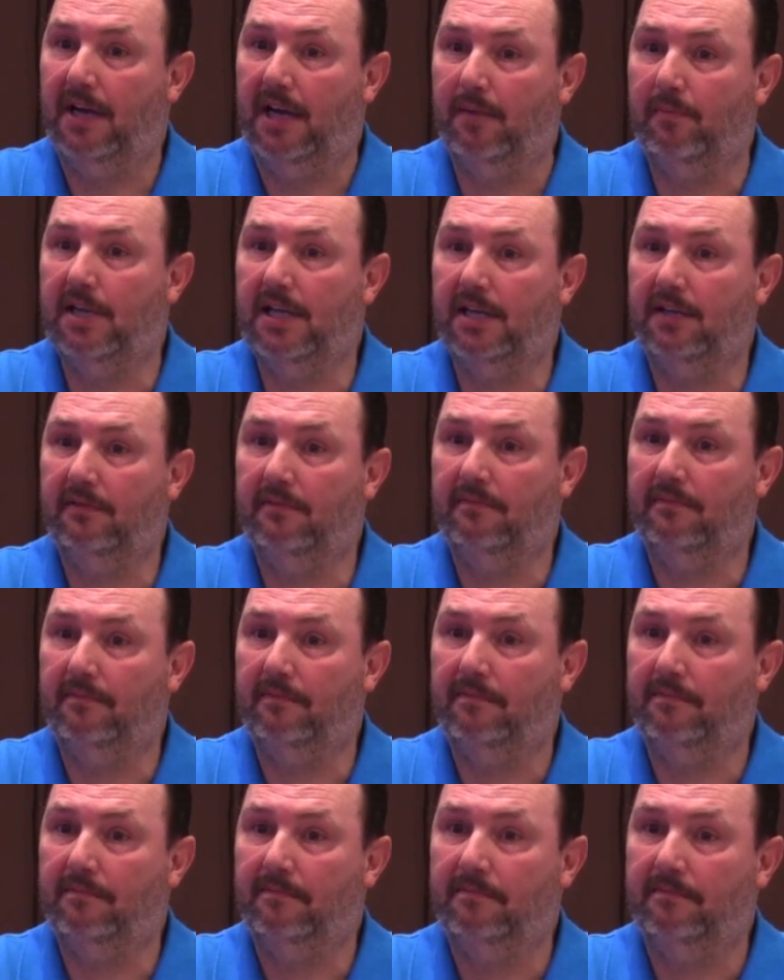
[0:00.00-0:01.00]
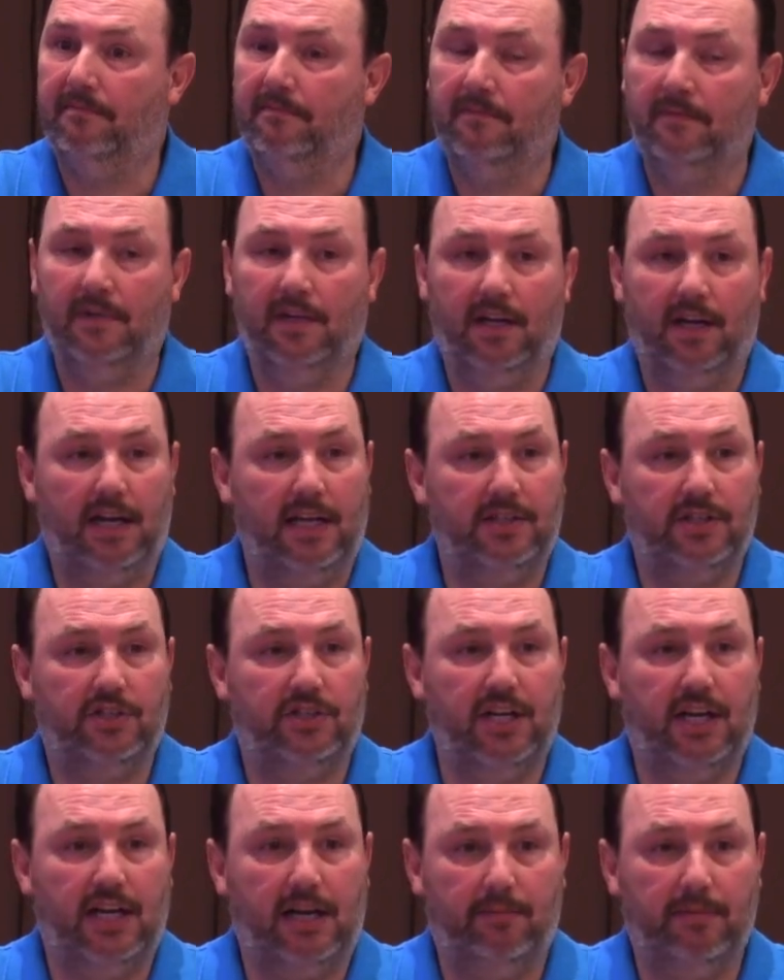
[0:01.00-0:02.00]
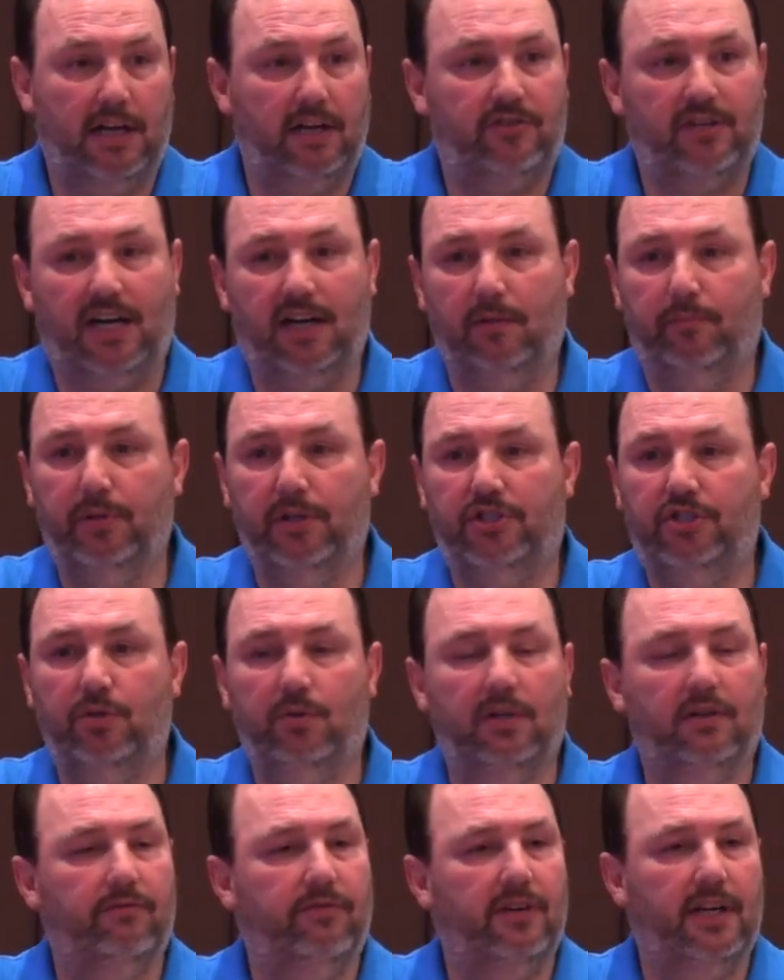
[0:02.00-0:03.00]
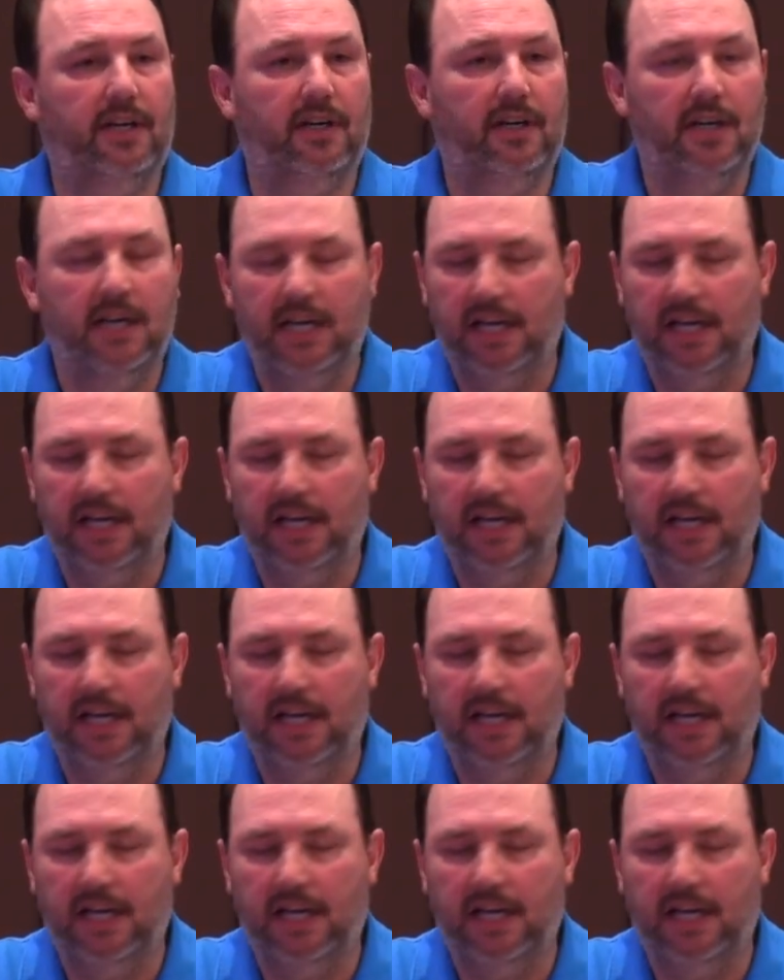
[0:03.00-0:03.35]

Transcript: Amen? And as I said, I'm not trying to put you in fear.